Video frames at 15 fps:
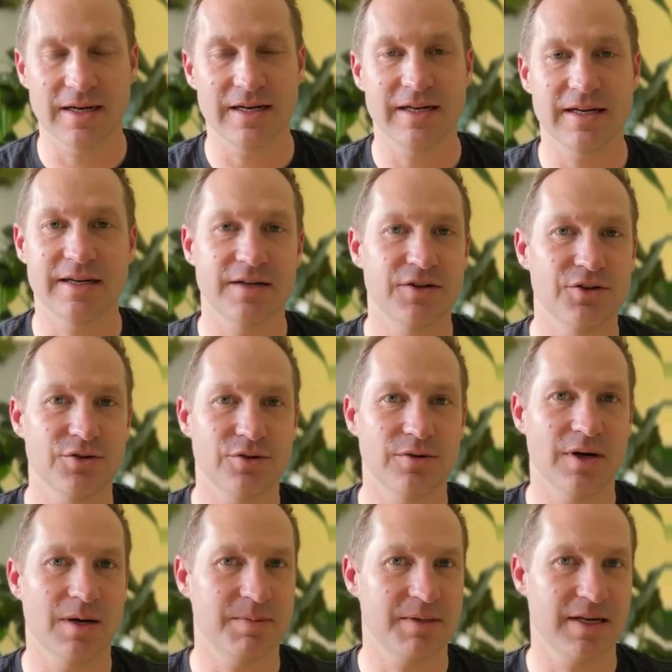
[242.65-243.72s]
I need a new
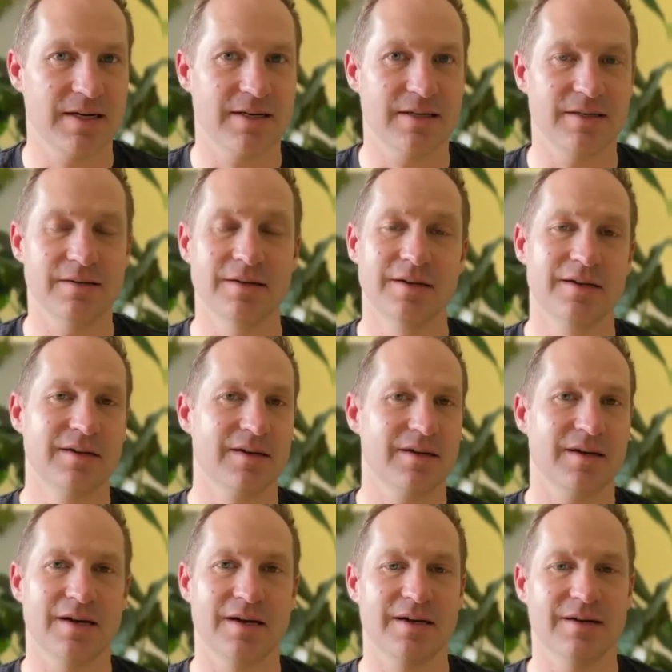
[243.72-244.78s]
updated,
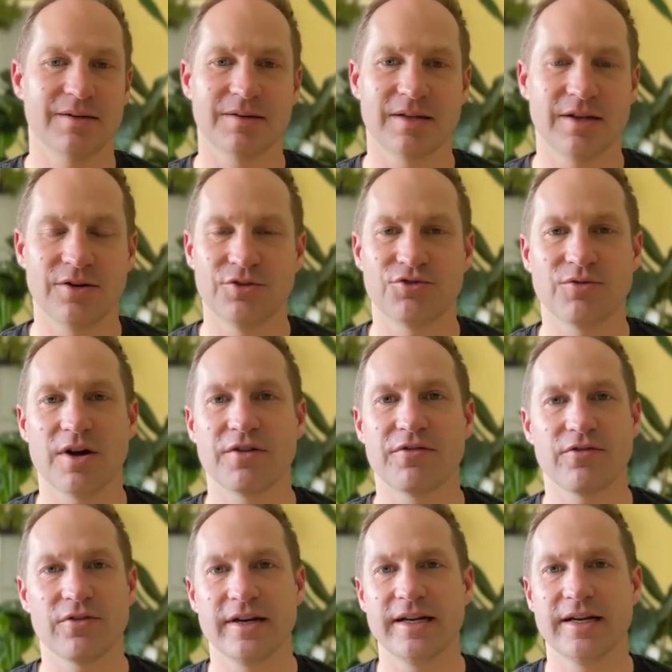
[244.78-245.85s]

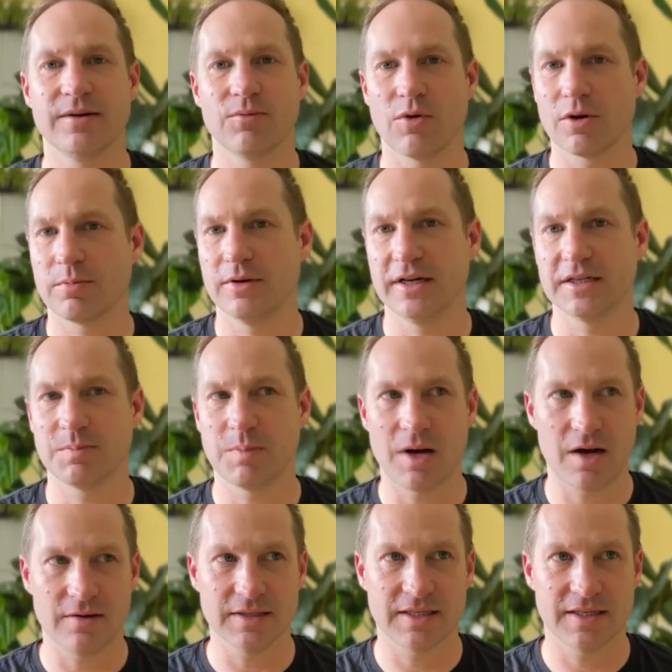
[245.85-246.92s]
drug-free workplace
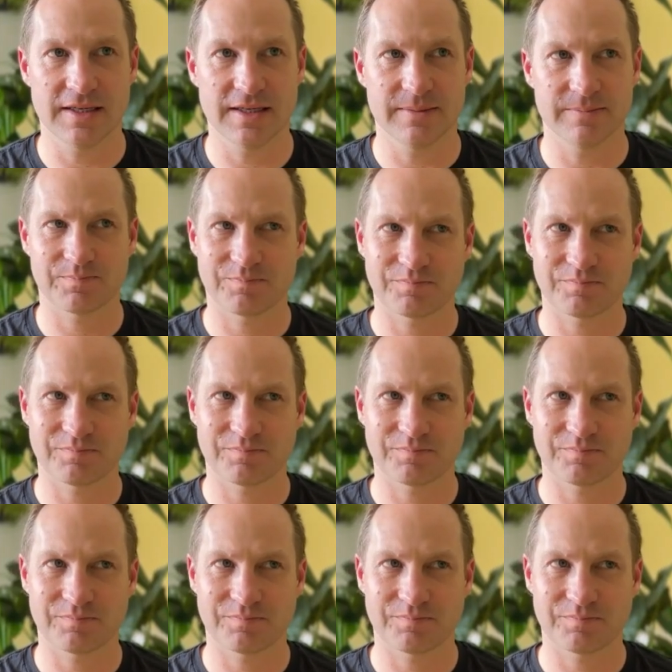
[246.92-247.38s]
policy.